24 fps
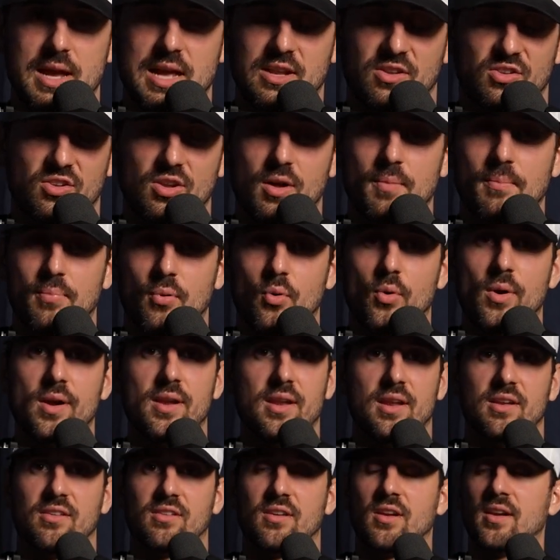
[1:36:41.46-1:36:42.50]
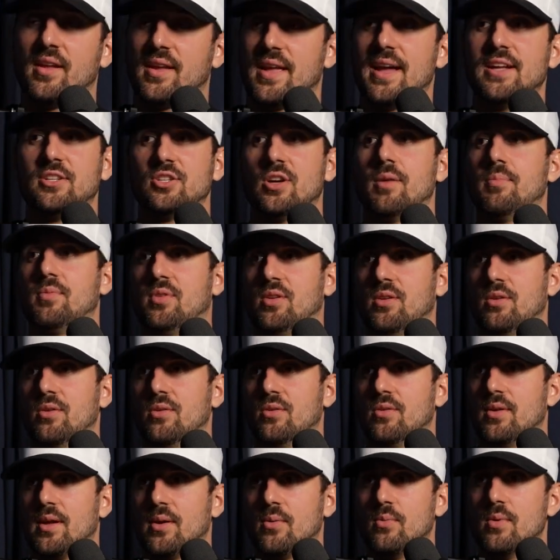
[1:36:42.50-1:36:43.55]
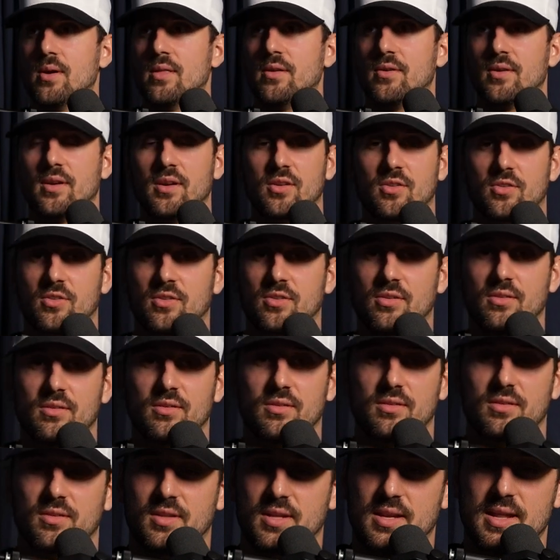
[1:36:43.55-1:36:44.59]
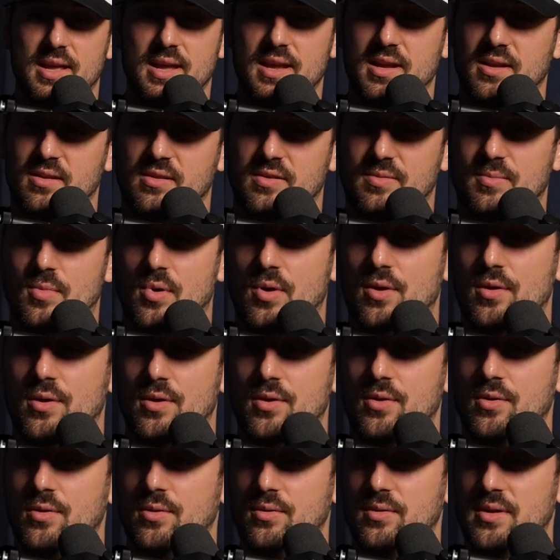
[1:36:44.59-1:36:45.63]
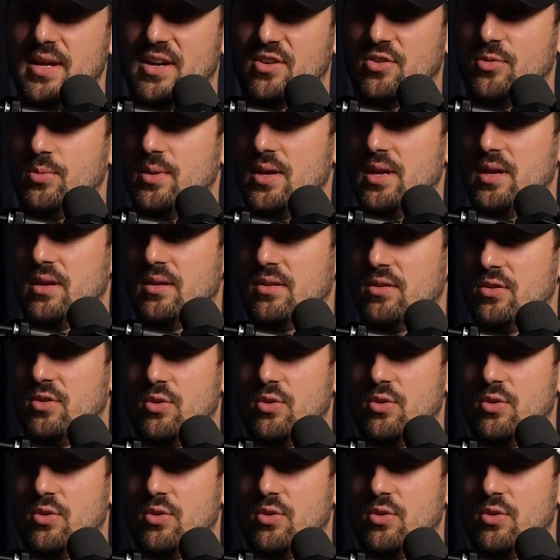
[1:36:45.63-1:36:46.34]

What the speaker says: At some point, it's going to catch up to you. Like whether it's today, tomorrow, next week,